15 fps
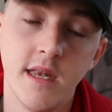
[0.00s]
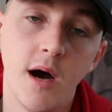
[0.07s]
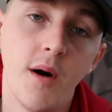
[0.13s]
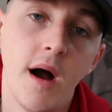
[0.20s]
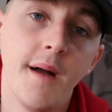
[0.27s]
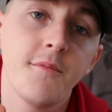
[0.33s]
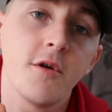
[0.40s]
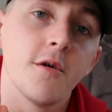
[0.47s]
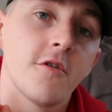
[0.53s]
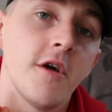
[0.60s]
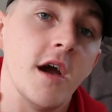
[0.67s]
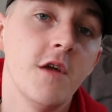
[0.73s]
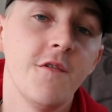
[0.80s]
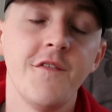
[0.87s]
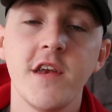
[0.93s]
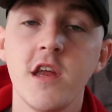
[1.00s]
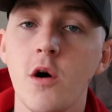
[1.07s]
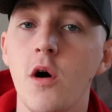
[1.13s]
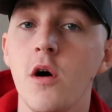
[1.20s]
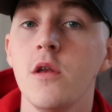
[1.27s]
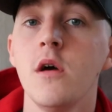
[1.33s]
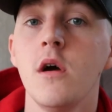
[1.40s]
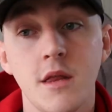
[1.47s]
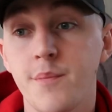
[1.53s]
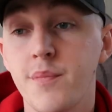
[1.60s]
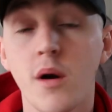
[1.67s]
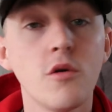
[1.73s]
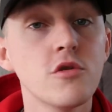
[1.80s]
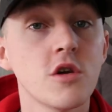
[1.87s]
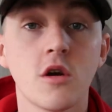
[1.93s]
Now, I'm going to create another video on like the
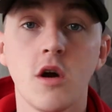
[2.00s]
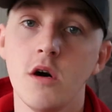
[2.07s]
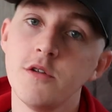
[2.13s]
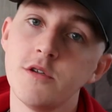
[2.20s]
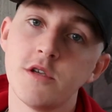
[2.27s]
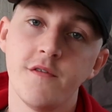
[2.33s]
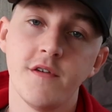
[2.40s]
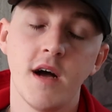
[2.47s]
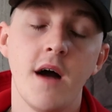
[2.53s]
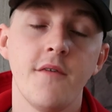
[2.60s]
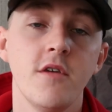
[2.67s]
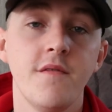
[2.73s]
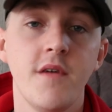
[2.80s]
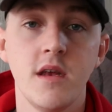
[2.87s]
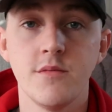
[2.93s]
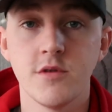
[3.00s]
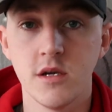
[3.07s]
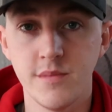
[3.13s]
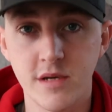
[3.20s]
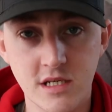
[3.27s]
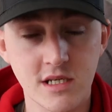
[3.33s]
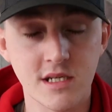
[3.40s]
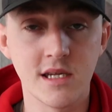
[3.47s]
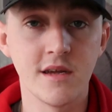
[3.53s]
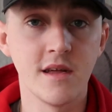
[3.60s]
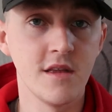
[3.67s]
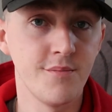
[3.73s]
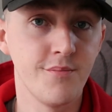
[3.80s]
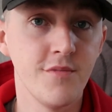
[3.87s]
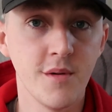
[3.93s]
pros and cons of having a vending machine business,
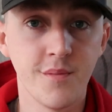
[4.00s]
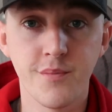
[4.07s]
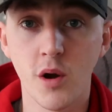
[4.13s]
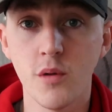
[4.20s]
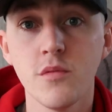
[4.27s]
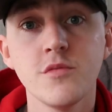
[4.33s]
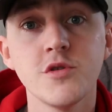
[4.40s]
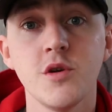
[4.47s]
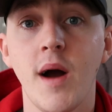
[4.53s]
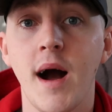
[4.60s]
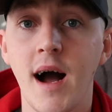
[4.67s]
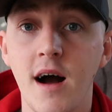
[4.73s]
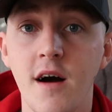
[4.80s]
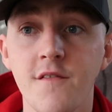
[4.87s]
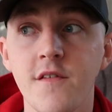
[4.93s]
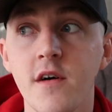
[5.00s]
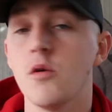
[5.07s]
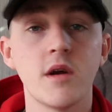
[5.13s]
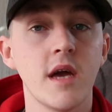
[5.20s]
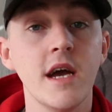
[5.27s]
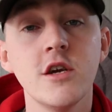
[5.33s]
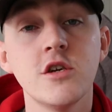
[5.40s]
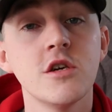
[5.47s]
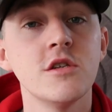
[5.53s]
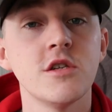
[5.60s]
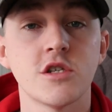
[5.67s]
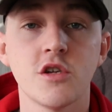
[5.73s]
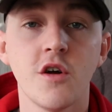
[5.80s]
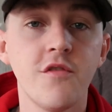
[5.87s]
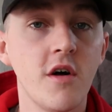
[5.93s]
the problems you have, the locations
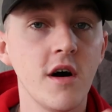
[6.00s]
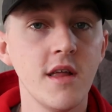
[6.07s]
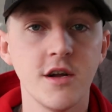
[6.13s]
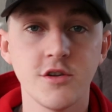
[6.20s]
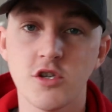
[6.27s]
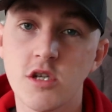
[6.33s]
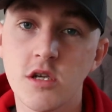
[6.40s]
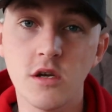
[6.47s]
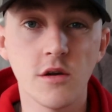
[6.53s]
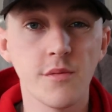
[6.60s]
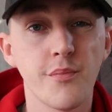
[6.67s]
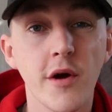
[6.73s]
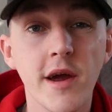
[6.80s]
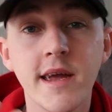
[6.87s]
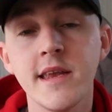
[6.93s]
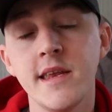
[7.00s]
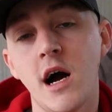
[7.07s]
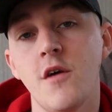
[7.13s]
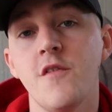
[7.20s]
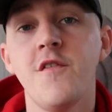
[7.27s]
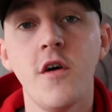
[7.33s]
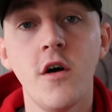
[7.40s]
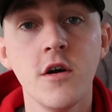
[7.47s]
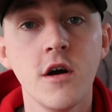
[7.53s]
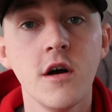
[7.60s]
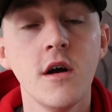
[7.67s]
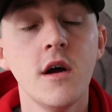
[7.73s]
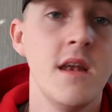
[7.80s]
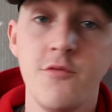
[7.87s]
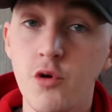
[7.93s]
and stuff like that, just to break it down for you.
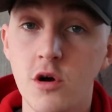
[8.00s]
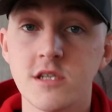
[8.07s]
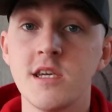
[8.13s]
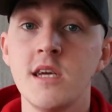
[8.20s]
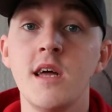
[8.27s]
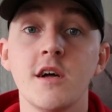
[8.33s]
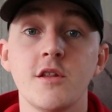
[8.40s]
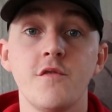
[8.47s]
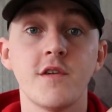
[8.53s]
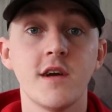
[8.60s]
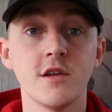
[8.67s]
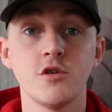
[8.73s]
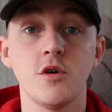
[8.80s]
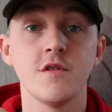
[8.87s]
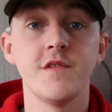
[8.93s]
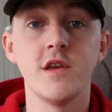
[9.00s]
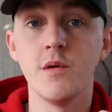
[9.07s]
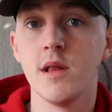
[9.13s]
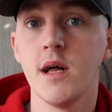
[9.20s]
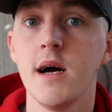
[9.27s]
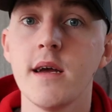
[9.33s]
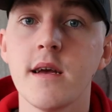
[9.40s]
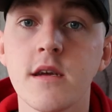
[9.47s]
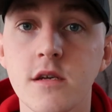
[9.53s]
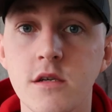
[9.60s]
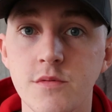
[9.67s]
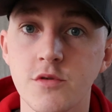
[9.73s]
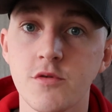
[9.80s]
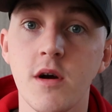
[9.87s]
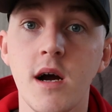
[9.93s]
And if you want to see that, don't forget to drop this video a like,
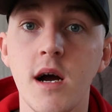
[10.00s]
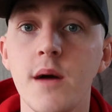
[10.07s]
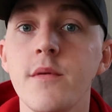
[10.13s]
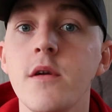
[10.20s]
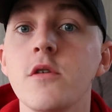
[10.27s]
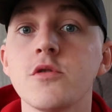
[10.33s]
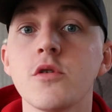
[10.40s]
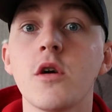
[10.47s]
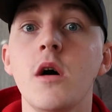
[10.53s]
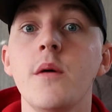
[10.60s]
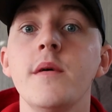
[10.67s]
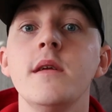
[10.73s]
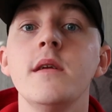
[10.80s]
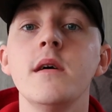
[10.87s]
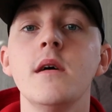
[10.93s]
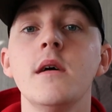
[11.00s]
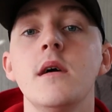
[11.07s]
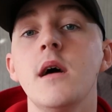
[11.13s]
subscribe, and also comment.